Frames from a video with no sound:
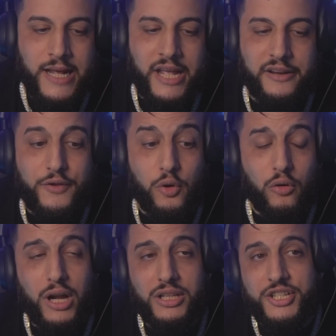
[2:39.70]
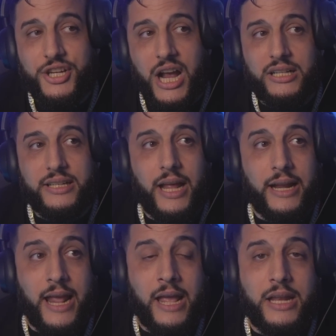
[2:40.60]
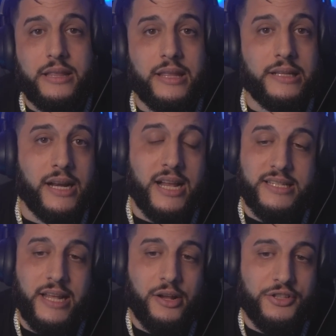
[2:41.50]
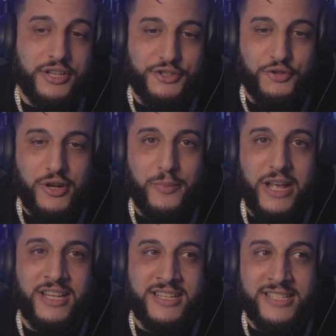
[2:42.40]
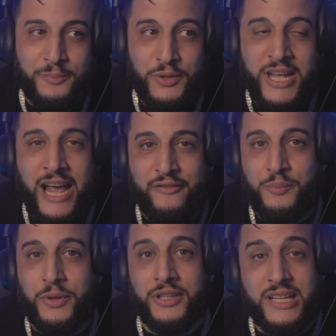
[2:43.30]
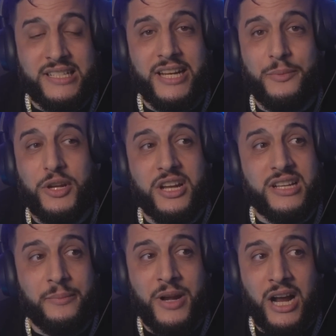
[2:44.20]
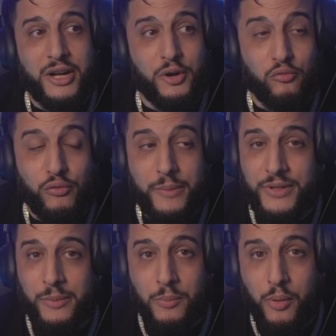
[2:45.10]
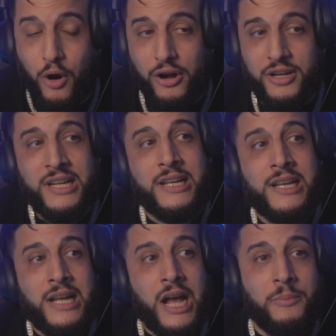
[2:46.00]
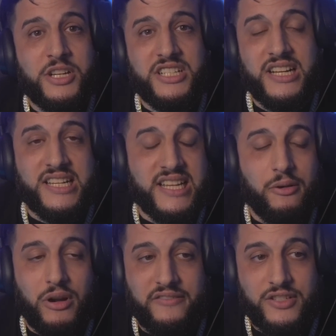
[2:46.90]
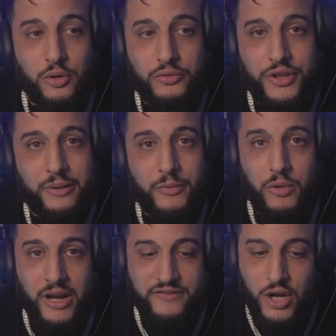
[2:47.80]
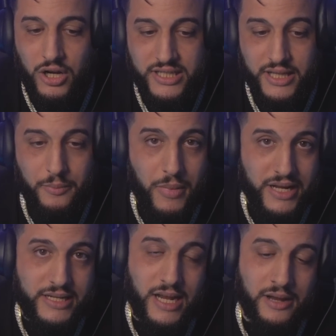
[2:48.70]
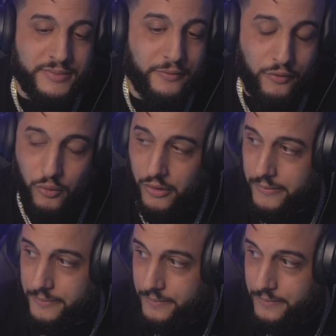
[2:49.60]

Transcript: if URL is shocked at anything that I say on this stream, man, they simply haven't been listening, because I'm not going to rip them apart. I'm just going to say what I've told them and what I've talked to them many times before.